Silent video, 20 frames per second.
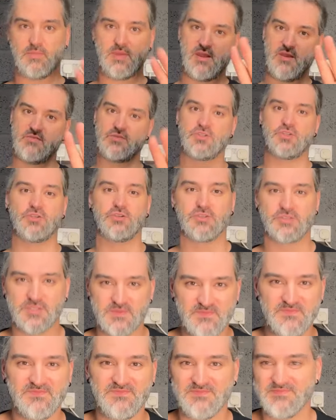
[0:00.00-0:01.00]
Pair of shoes.
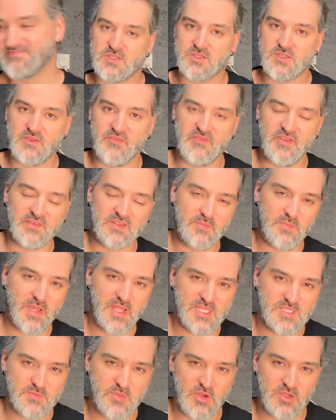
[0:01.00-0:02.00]
The 50
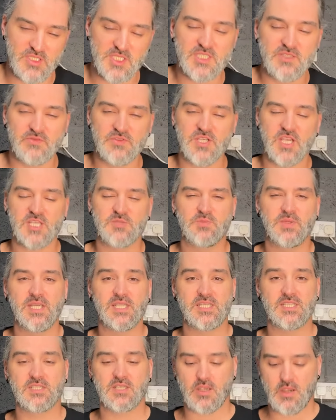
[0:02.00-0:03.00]
pence boxes of chess
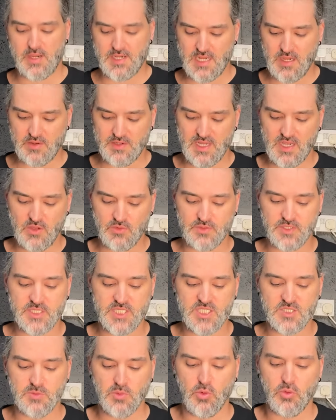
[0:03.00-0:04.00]
pieces are going out now. The
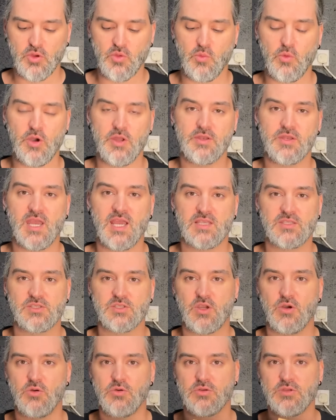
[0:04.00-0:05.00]
smaller one has
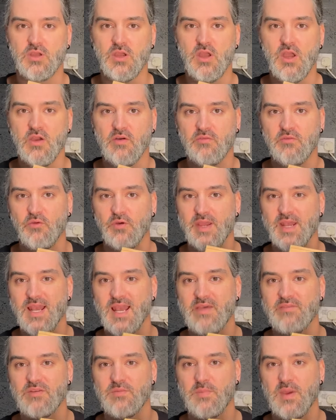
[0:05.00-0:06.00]
sold for
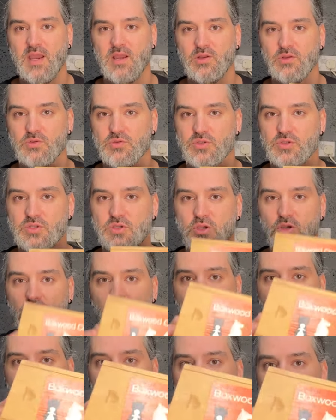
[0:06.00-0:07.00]
£11
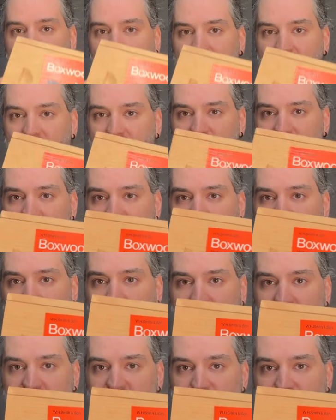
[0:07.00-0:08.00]
all in.
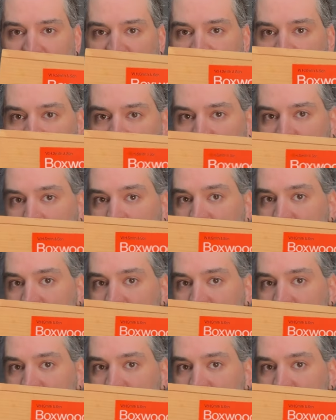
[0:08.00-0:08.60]
WH Smith Boxwood